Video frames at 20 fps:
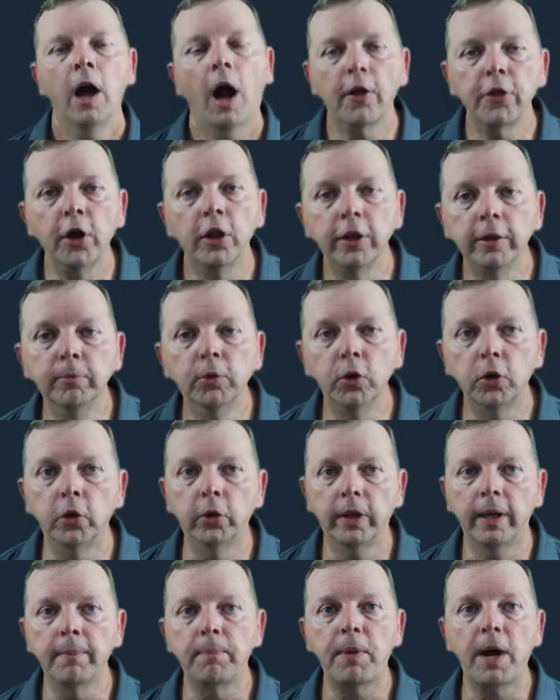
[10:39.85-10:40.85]
Although the
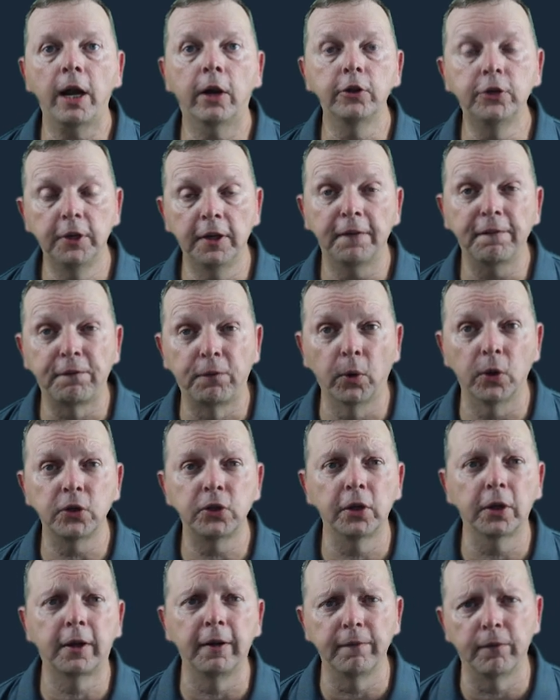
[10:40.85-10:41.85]
Mughal Empire didn't
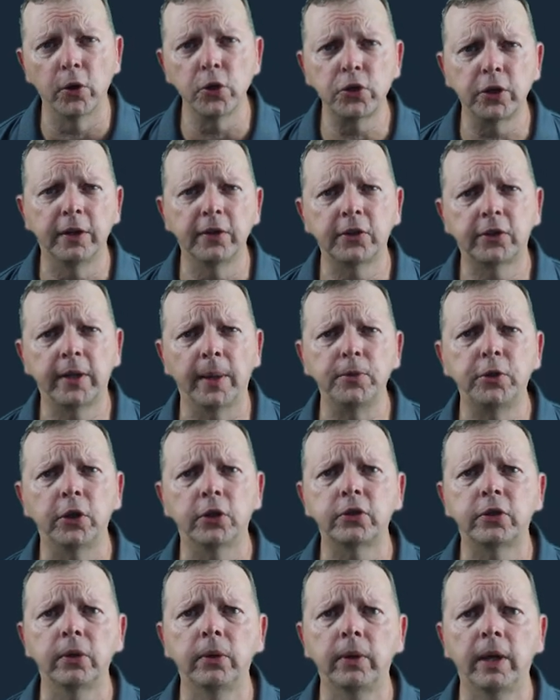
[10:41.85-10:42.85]
force the conversion of
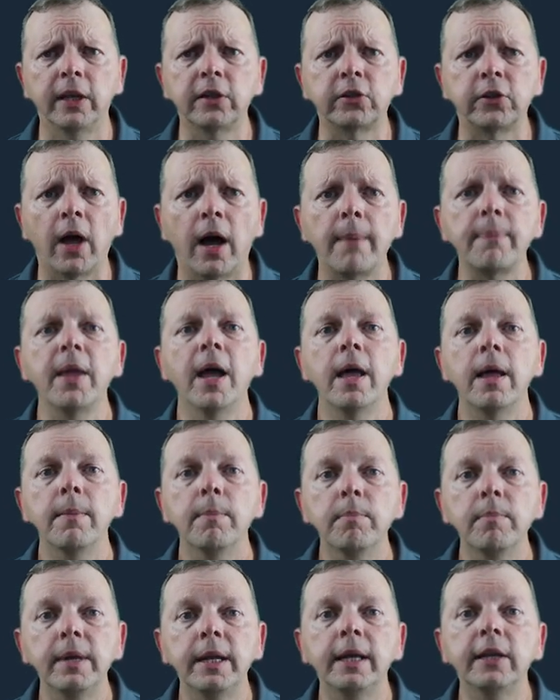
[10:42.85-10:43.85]
subjects to Islam,
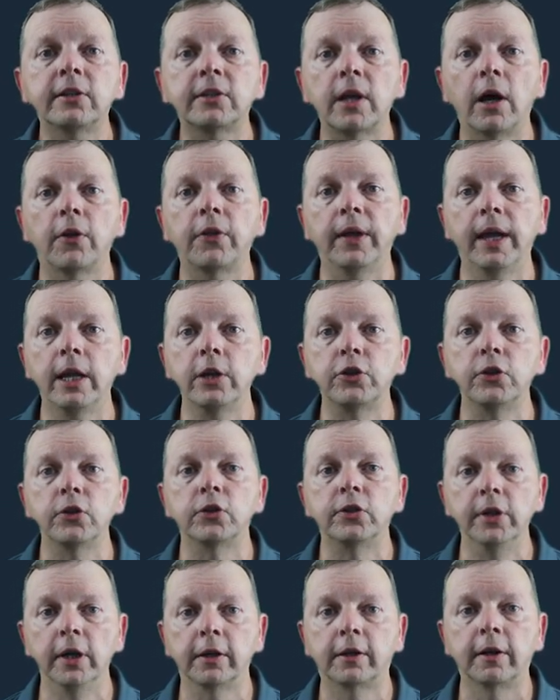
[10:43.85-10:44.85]
many South
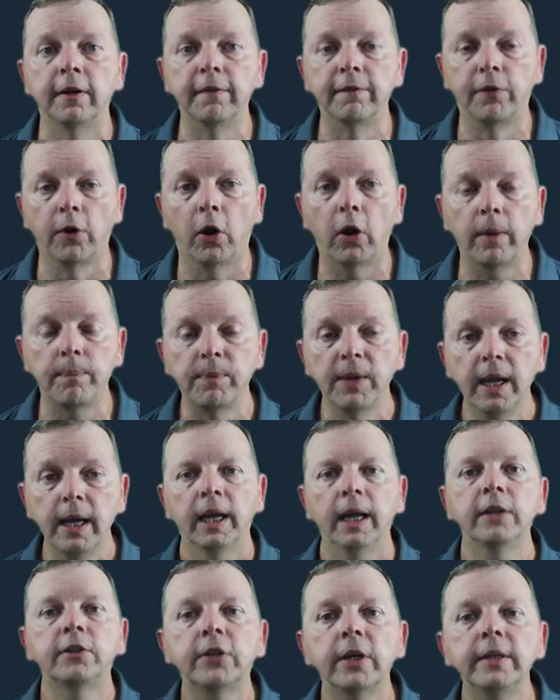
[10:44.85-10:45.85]
Asians did convert.
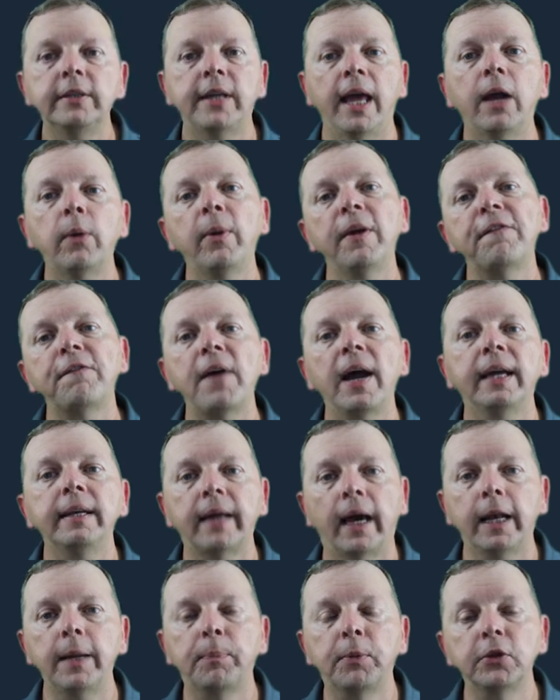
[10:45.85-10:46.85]
And today we
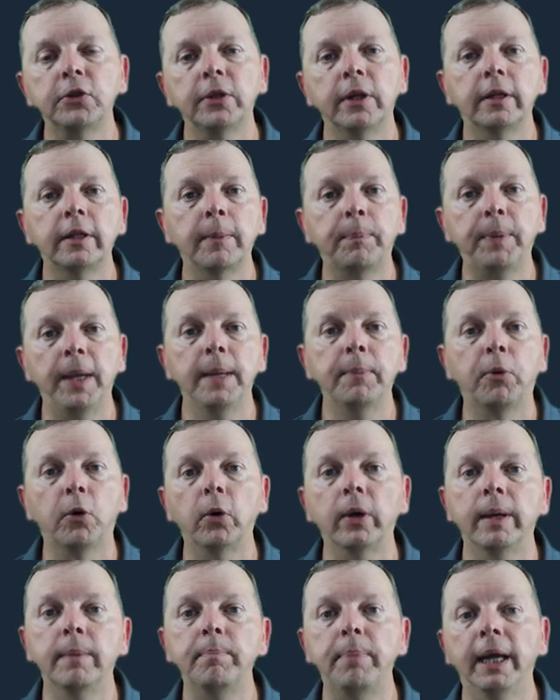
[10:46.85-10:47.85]
find 90% of the
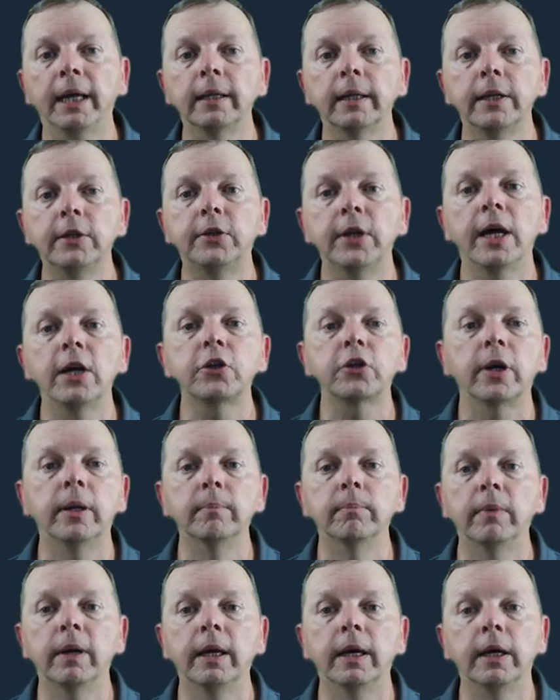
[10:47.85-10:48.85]
people in Bangladesh
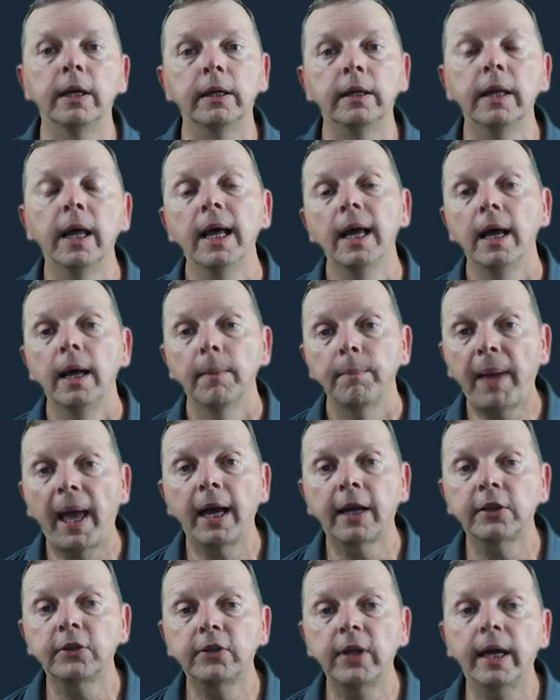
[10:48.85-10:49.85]
and, and
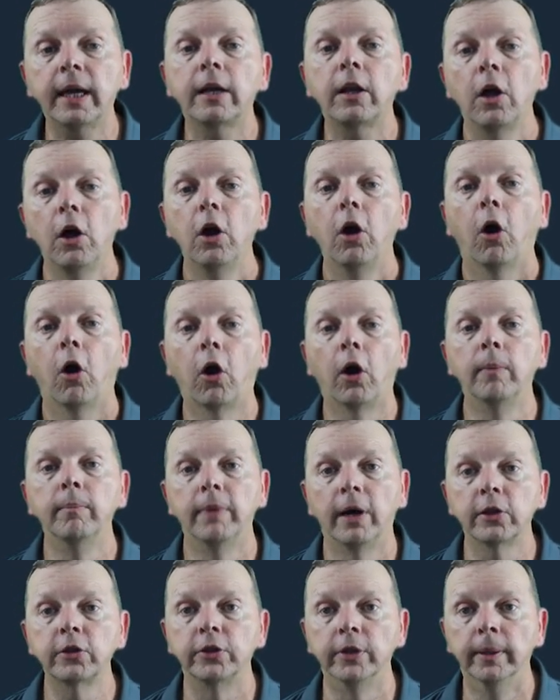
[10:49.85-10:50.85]
Pakistan are
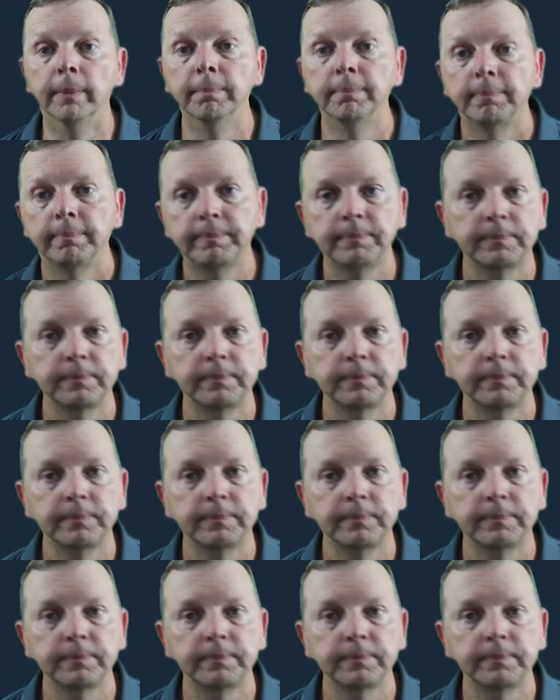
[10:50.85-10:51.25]
Muslim.